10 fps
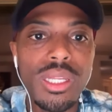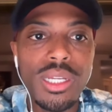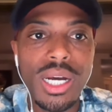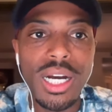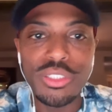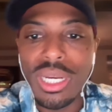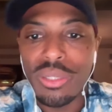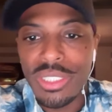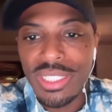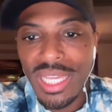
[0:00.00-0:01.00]
Shout out
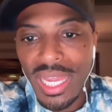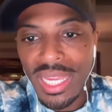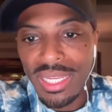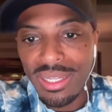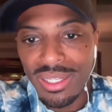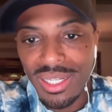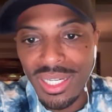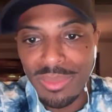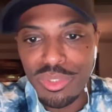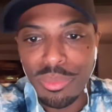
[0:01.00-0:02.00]
to Kay,
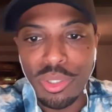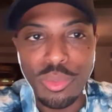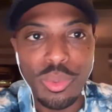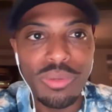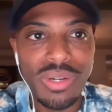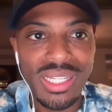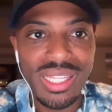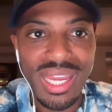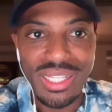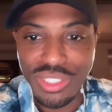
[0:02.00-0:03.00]
supporting the work via
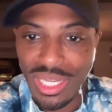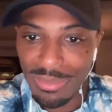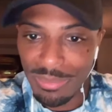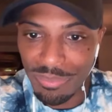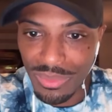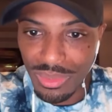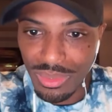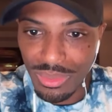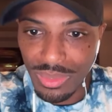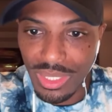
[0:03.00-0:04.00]
Cash App.
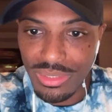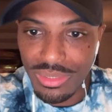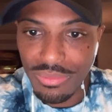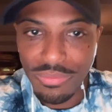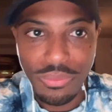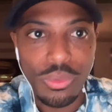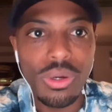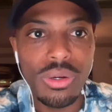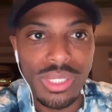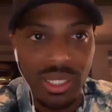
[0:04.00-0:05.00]
Writes for,
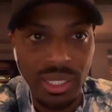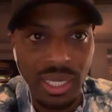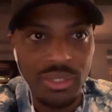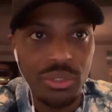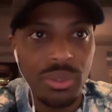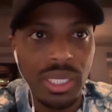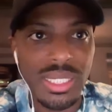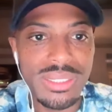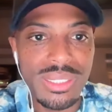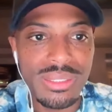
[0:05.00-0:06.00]
okay, got you. And he
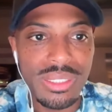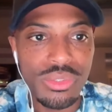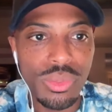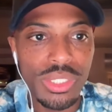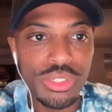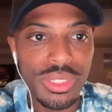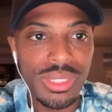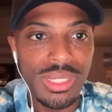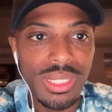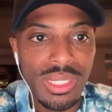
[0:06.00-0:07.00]
sends in his question
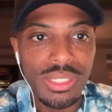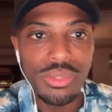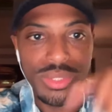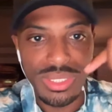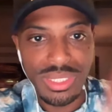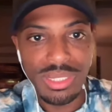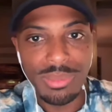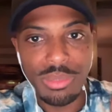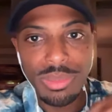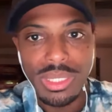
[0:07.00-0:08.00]
using the
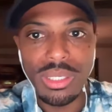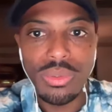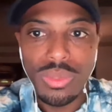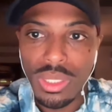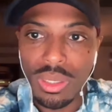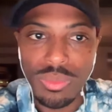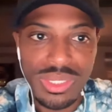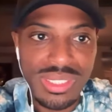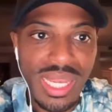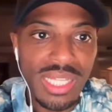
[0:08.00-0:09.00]
email below along with
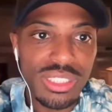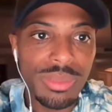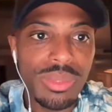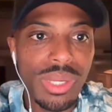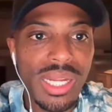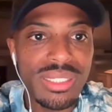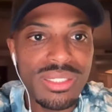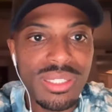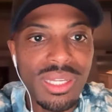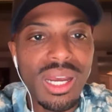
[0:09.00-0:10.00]
his Cash App. He
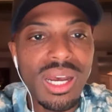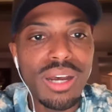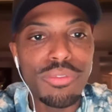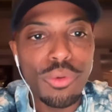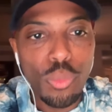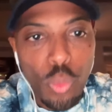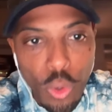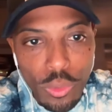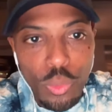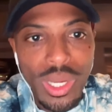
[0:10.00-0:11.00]
writes, for
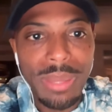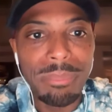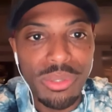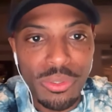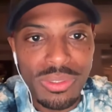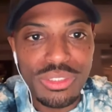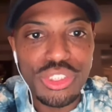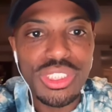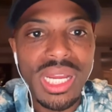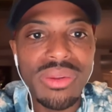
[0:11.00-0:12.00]
Marquett Burton,
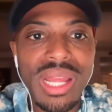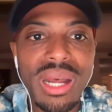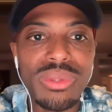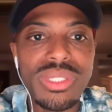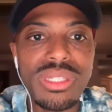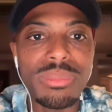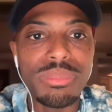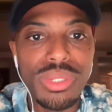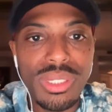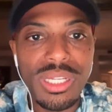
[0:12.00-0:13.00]
shout out to the
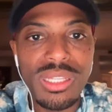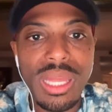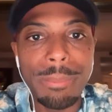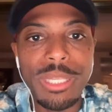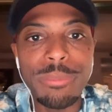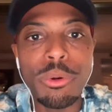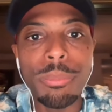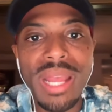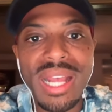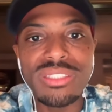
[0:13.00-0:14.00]
book that people
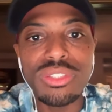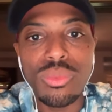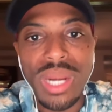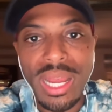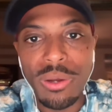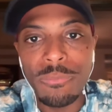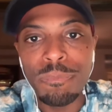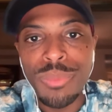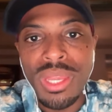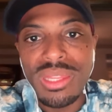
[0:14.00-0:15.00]
pass around
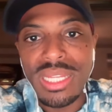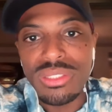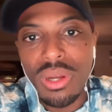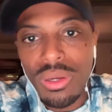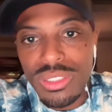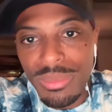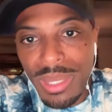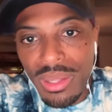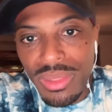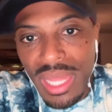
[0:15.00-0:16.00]
that talks
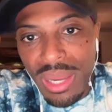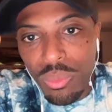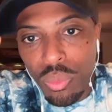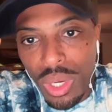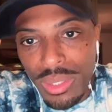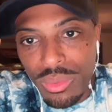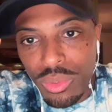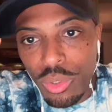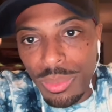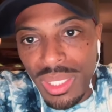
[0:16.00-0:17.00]
about that one
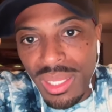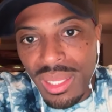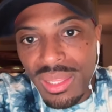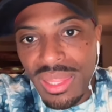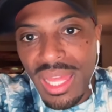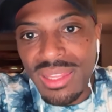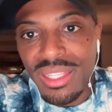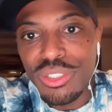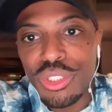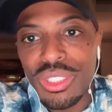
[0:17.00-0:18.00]
group that they
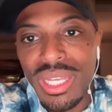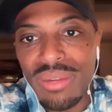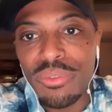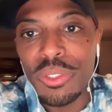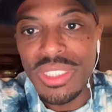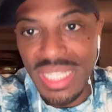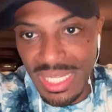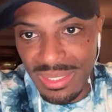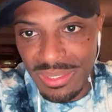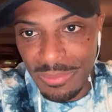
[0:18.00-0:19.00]
should never
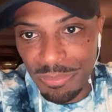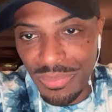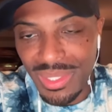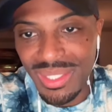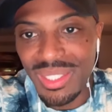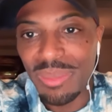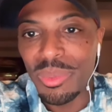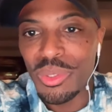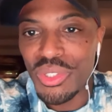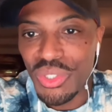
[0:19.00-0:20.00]
date.
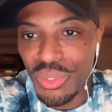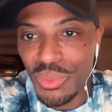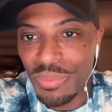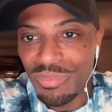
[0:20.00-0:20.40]
Number two,